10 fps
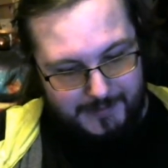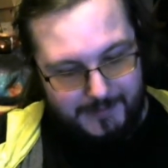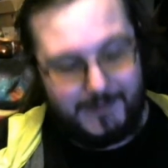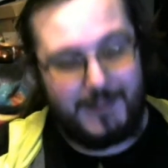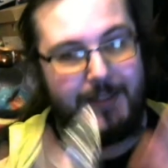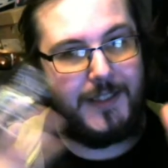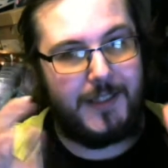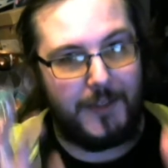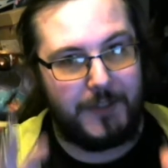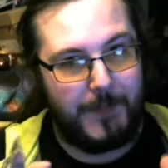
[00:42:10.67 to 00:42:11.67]
this
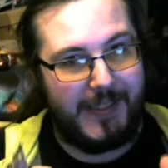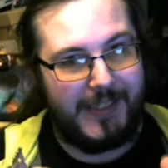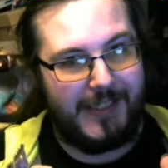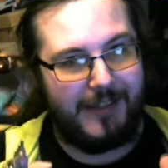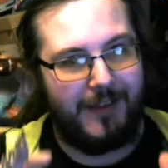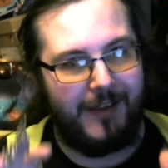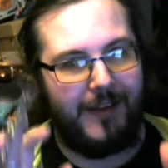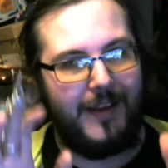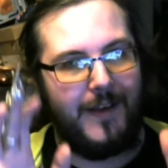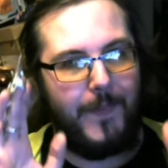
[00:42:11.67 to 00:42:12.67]
does mean
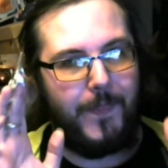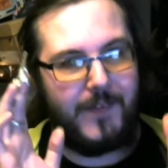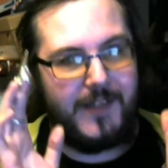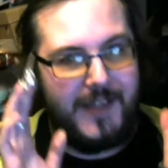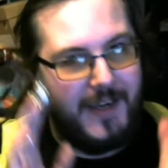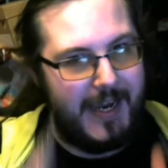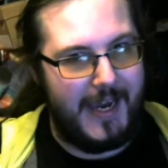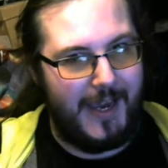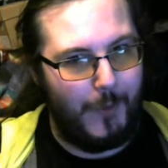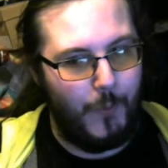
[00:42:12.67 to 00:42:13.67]
that
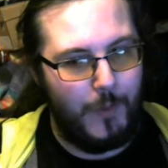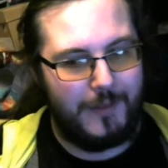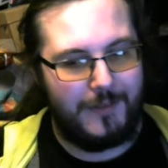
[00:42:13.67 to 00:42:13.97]
now